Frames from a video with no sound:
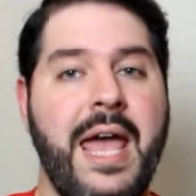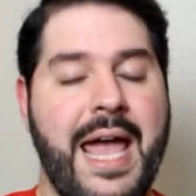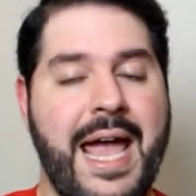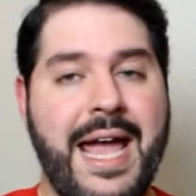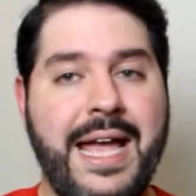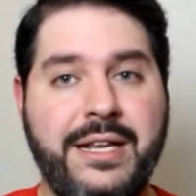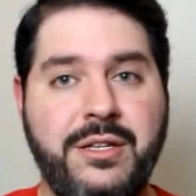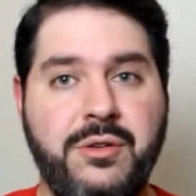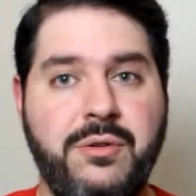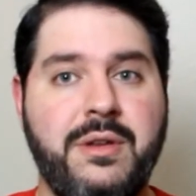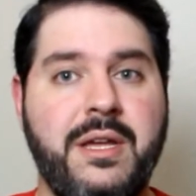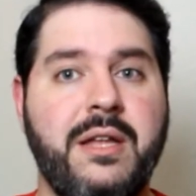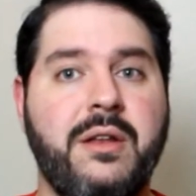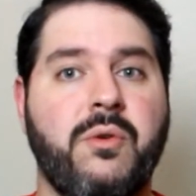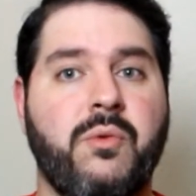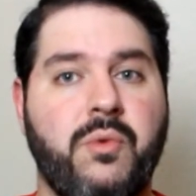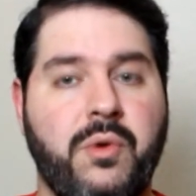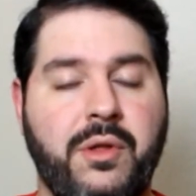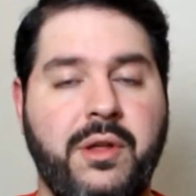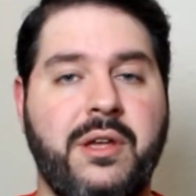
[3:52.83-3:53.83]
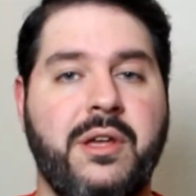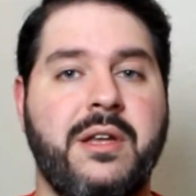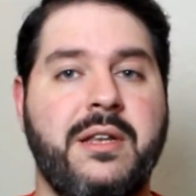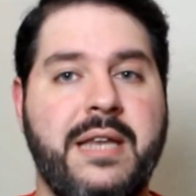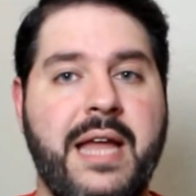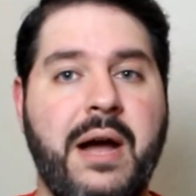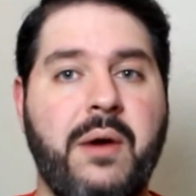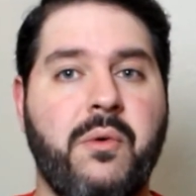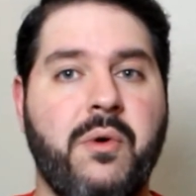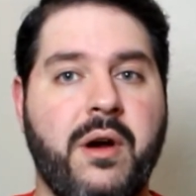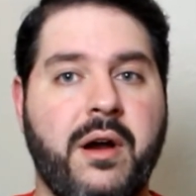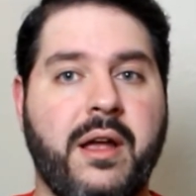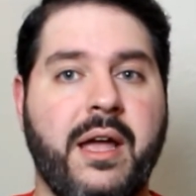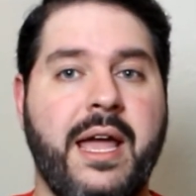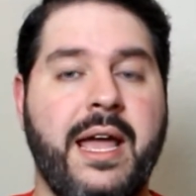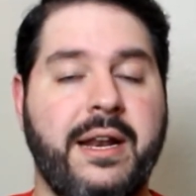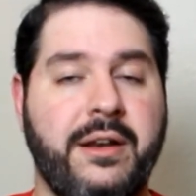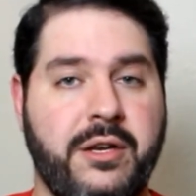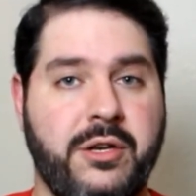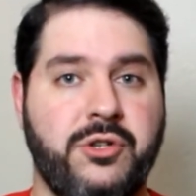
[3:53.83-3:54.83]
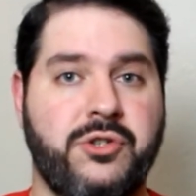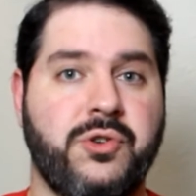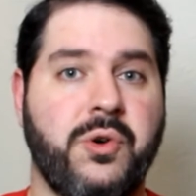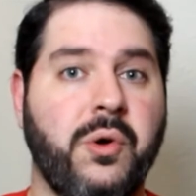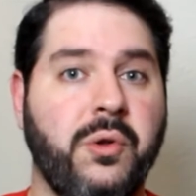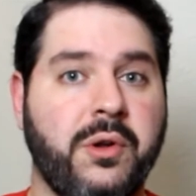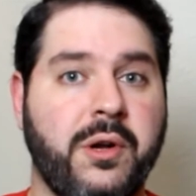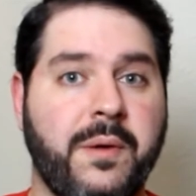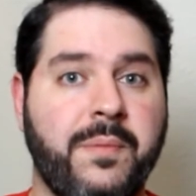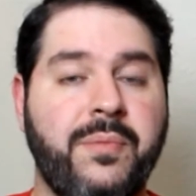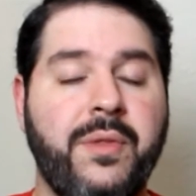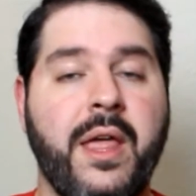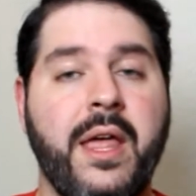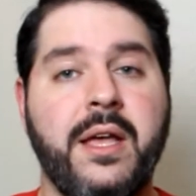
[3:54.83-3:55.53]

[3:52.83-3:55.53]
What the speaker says: And you need a really good network and controller.